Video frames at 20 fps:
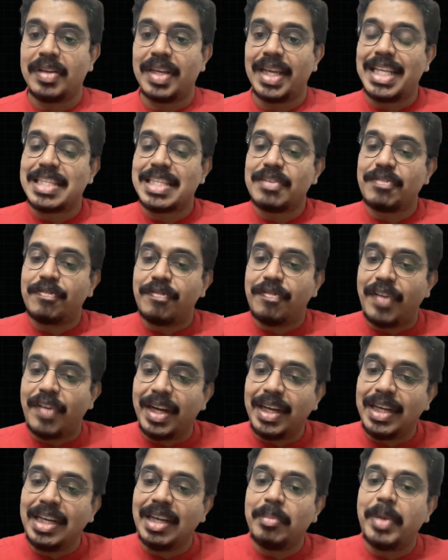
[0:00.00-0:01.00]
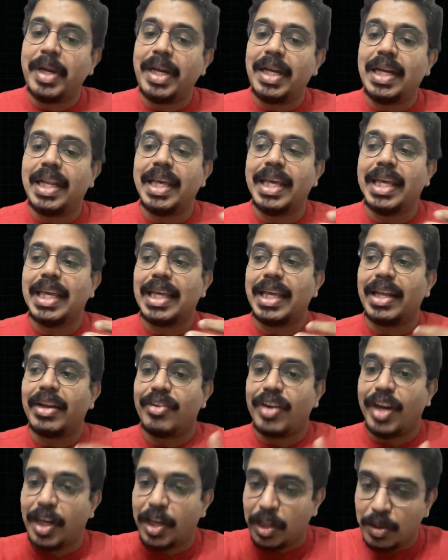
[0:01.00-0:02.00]
it's fundamentally
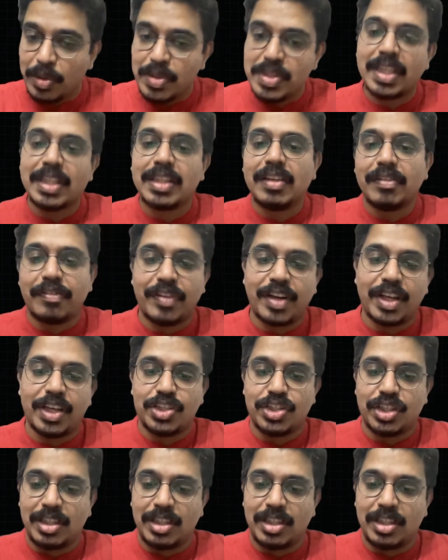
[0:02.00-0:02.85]
reducing the friction,